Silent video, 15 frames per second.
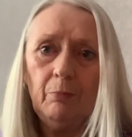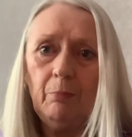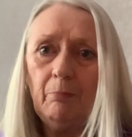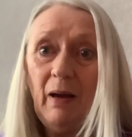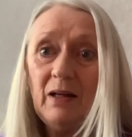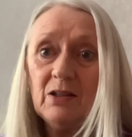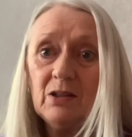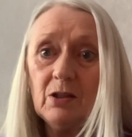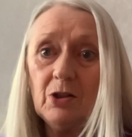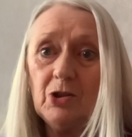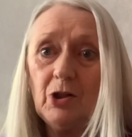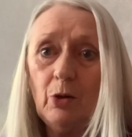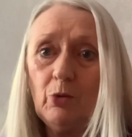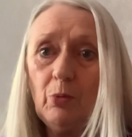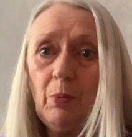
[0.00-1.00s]
mass that
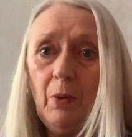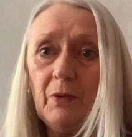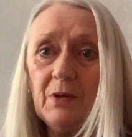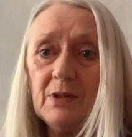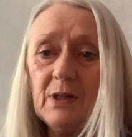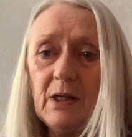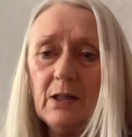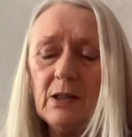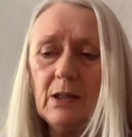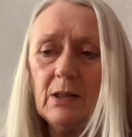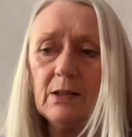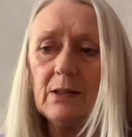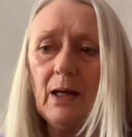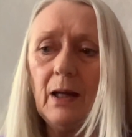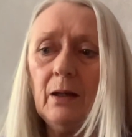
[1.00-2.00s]
showed up on the CT
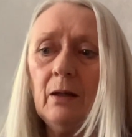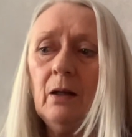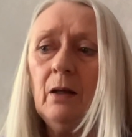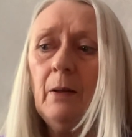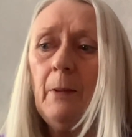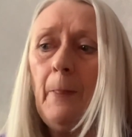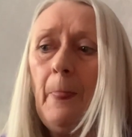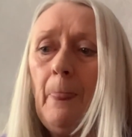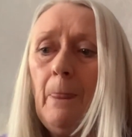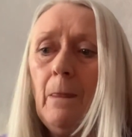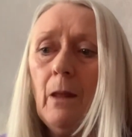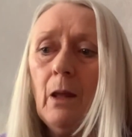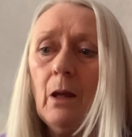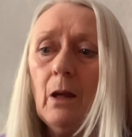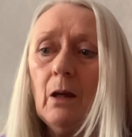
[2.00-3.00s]
scan.
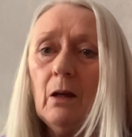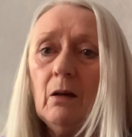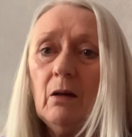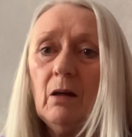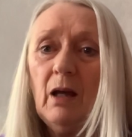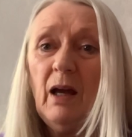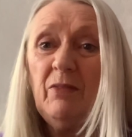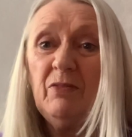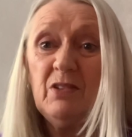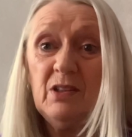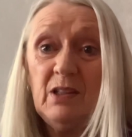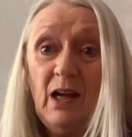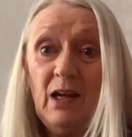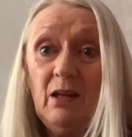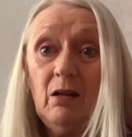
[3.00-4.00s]
I have to
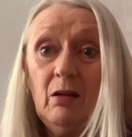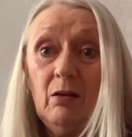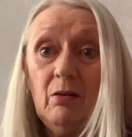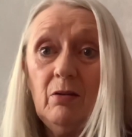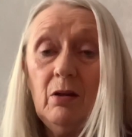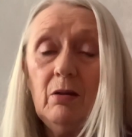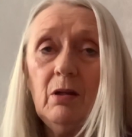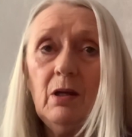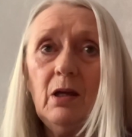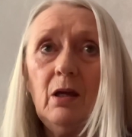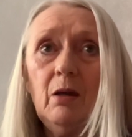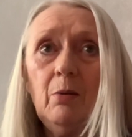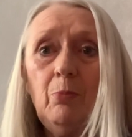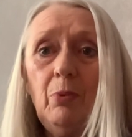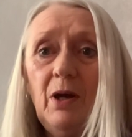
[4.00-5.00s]
say that the
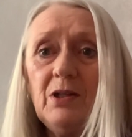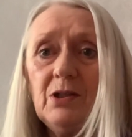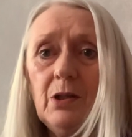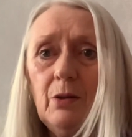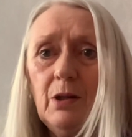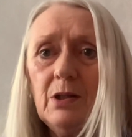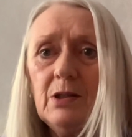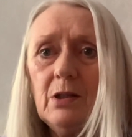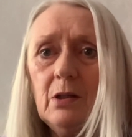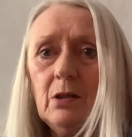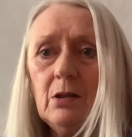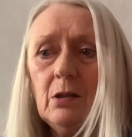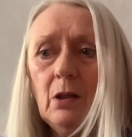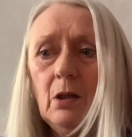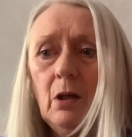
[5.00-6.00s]
breast unit
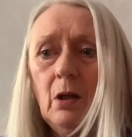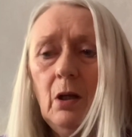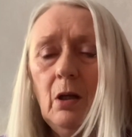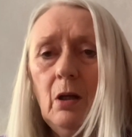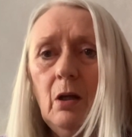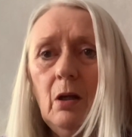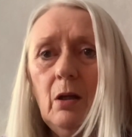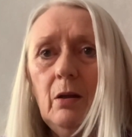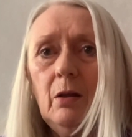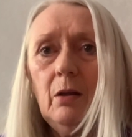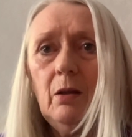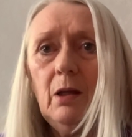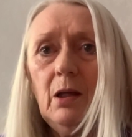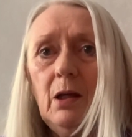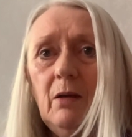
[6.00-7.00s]
at
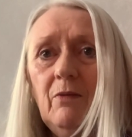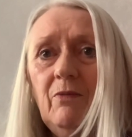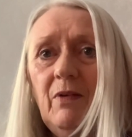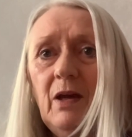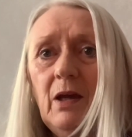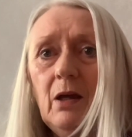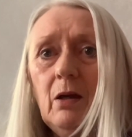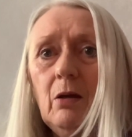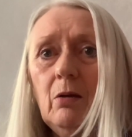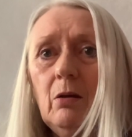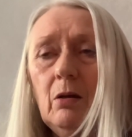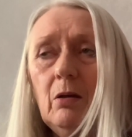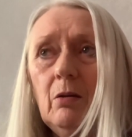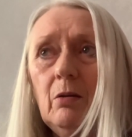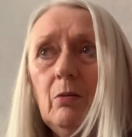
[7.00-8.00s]
the Vic
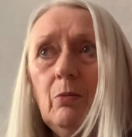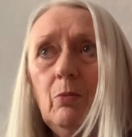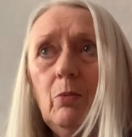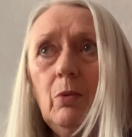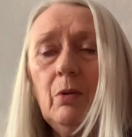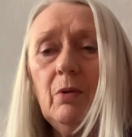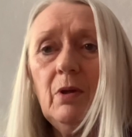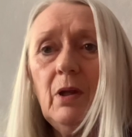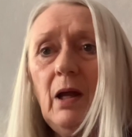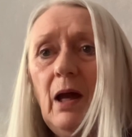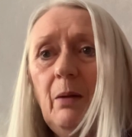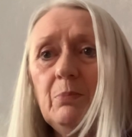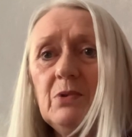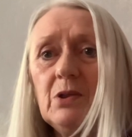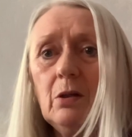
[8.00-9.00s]
were
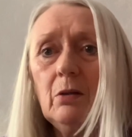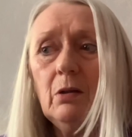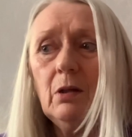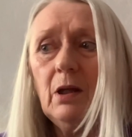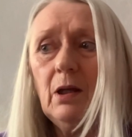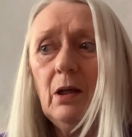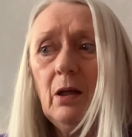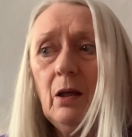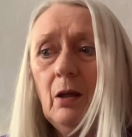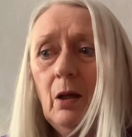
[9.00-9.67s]
absolutely